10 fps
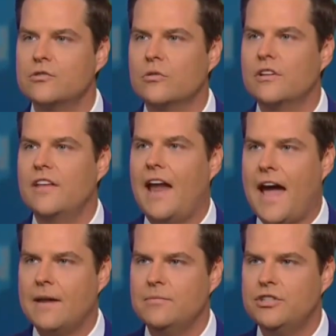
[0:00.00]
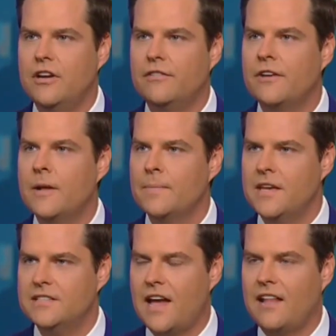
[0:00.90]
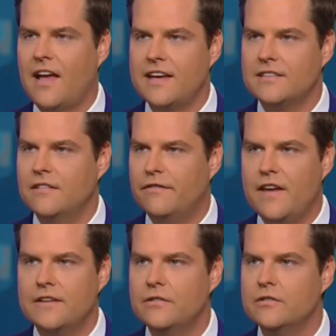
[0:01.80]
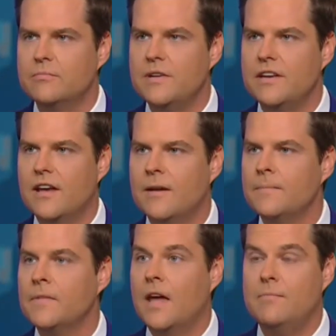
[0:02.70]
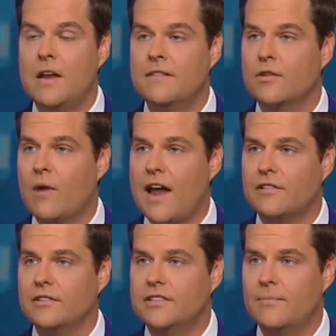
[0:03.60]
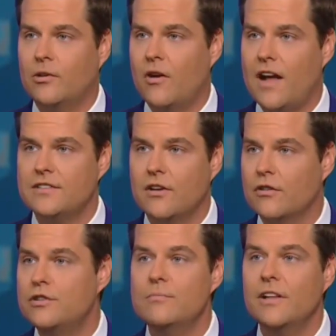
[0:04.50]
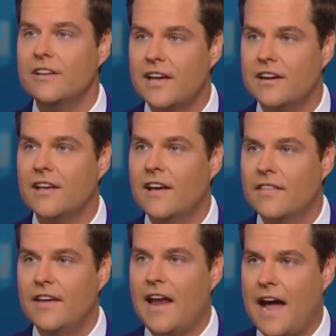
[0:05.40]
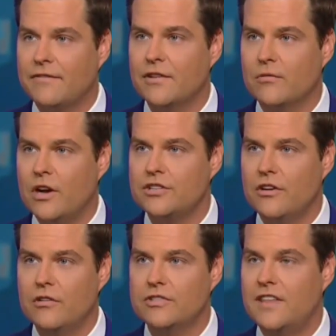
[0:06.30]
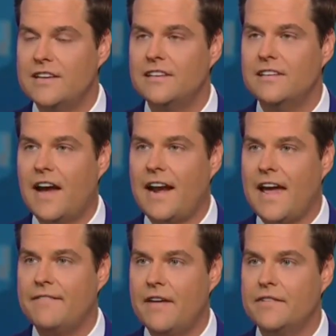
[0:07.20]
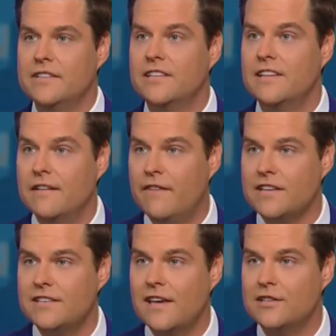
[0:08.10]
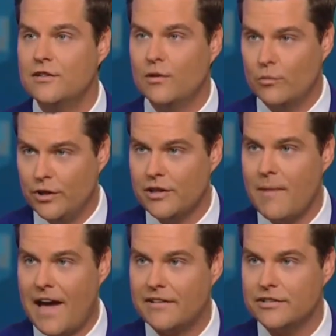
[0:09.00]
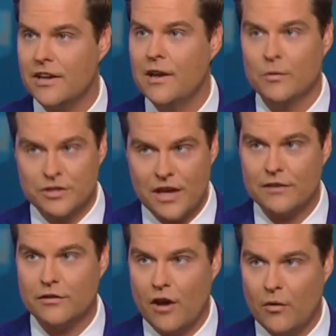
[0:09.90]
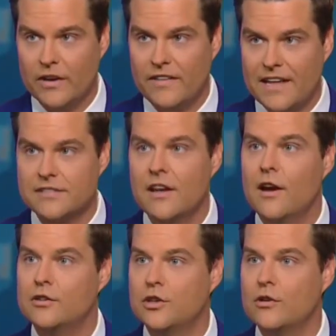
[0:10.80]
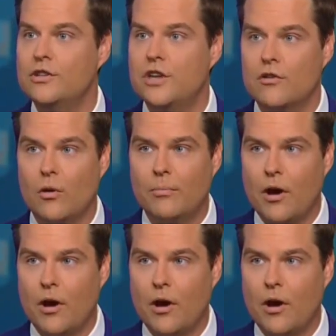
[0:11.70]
truly that Adam Schiff, his allies in the fake news media, and many of the radical Democrats are humiliated that after the Russia hoax, they did not have evidence. And the investigation that really matters was getting going. That's Attorney General